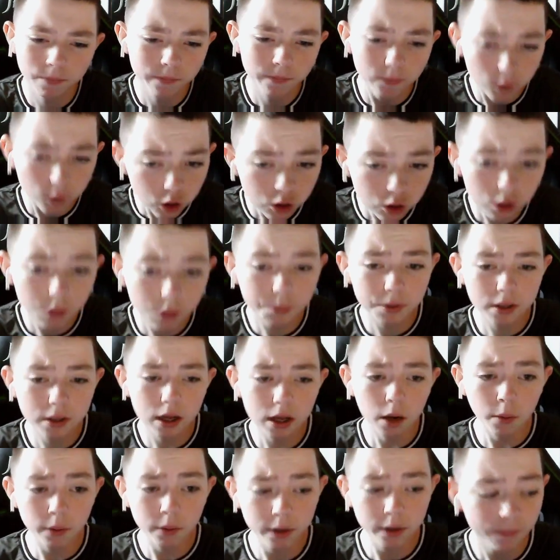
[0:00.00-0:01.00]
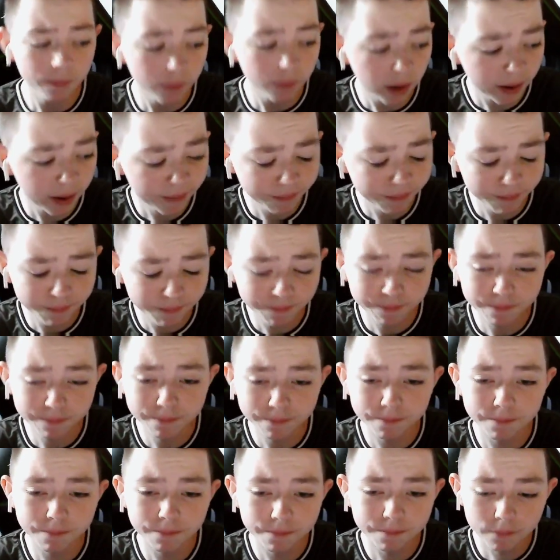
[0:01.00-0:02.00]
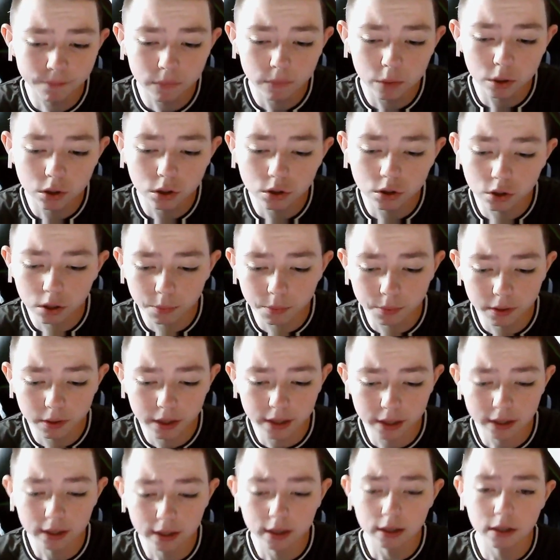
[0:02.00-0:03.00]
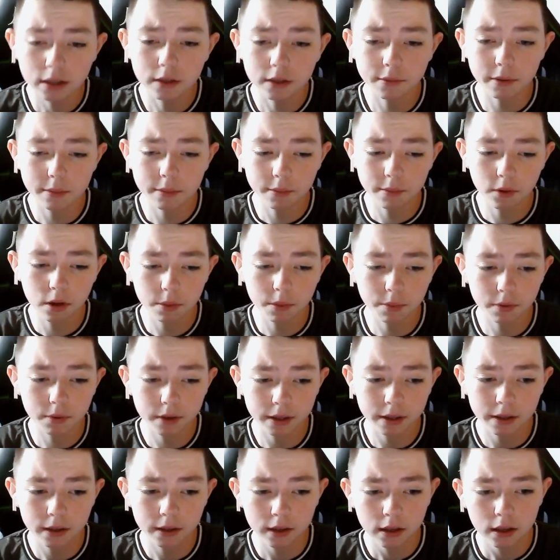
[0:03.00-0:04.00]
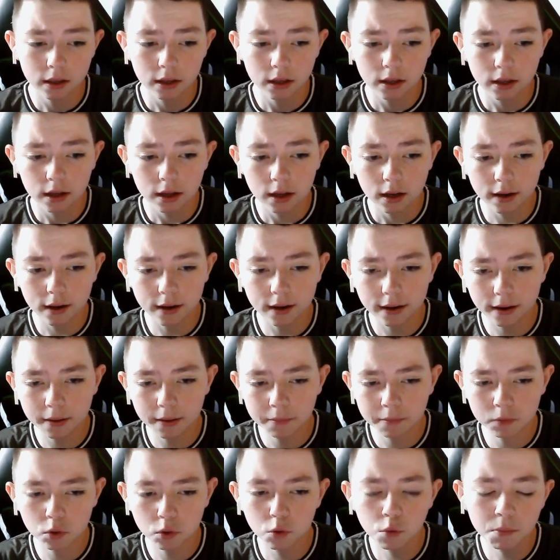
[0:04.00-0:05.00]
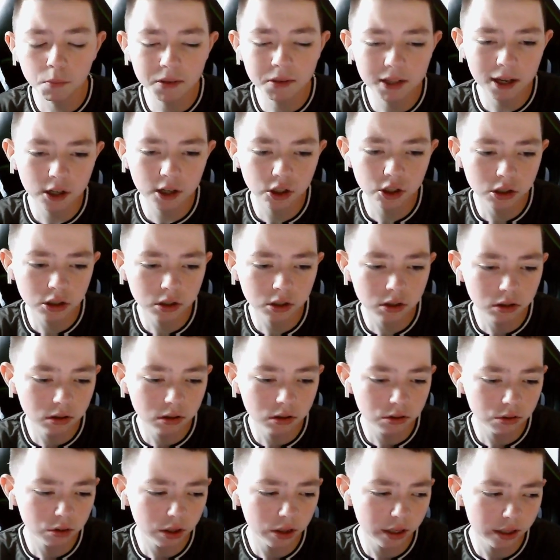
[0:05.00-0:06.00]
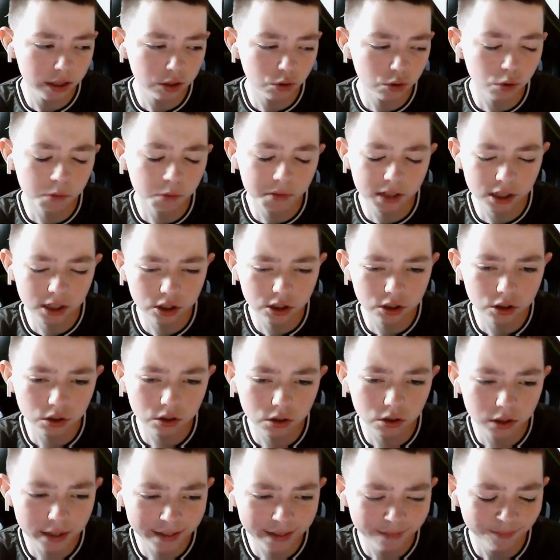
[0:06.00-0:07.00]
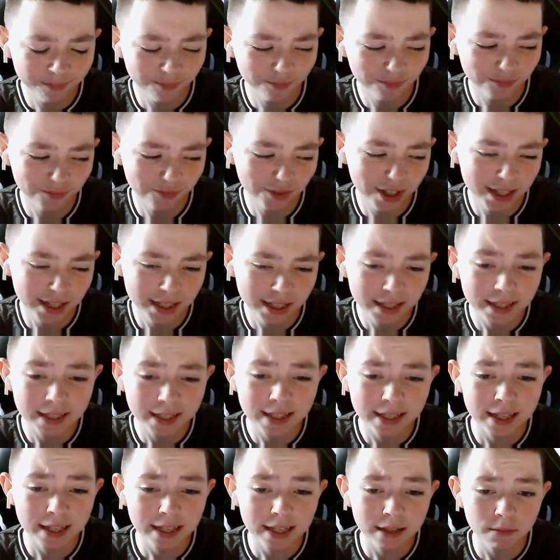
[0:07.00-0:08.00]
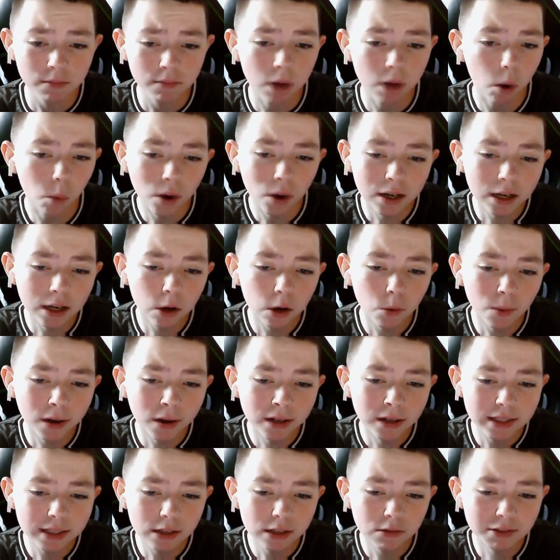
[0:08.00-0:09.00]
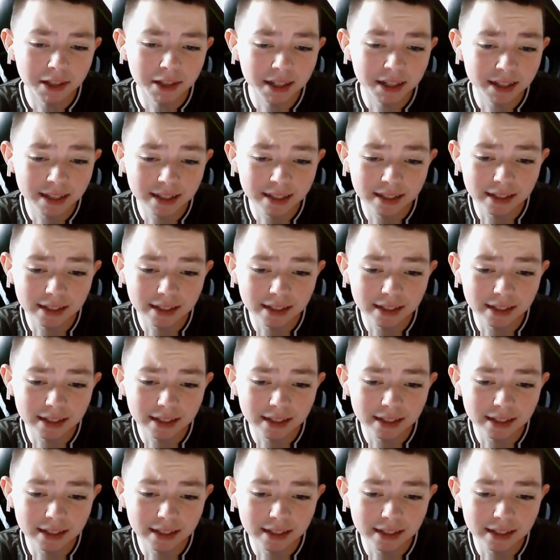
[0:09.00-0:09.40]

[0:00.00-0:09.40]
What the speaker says: We just got to play that way, right? We just got to play the way we want to play. Goal predictions, score prediction. Sorry, a 1-0 win Celtic.